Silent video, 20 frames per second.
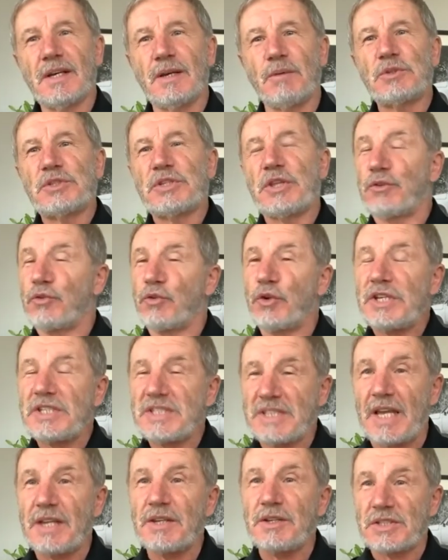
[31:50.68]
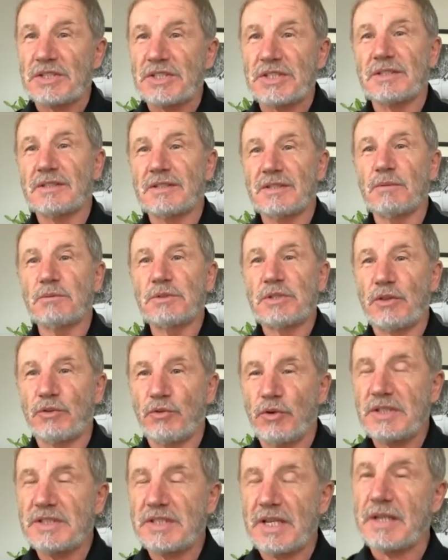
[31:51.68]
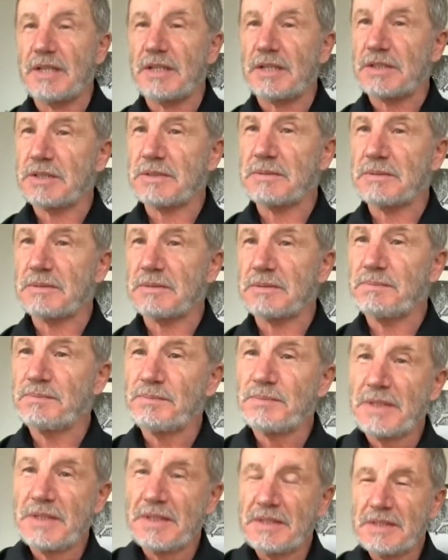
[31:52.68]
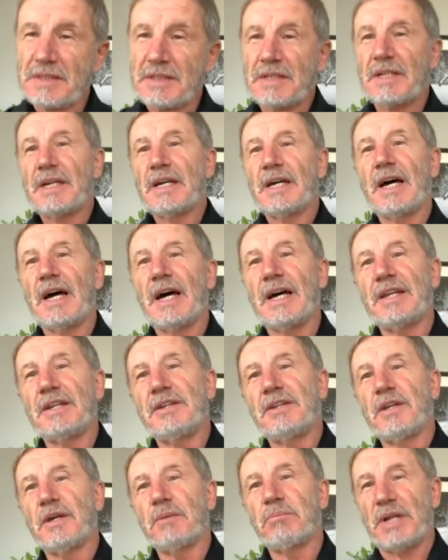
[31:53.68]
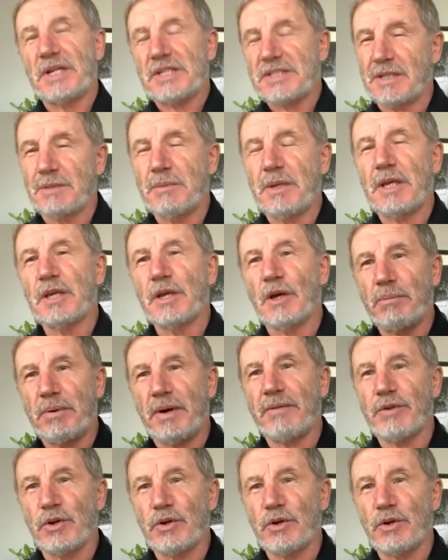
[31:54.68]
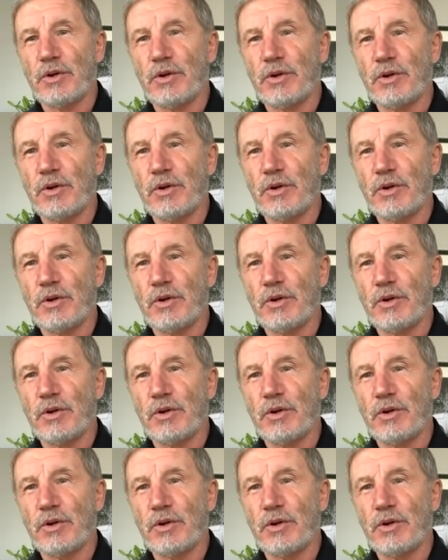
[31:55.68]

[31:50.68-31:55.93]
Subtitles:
It was the three tenors. And Placido Domingo, Pavarotti.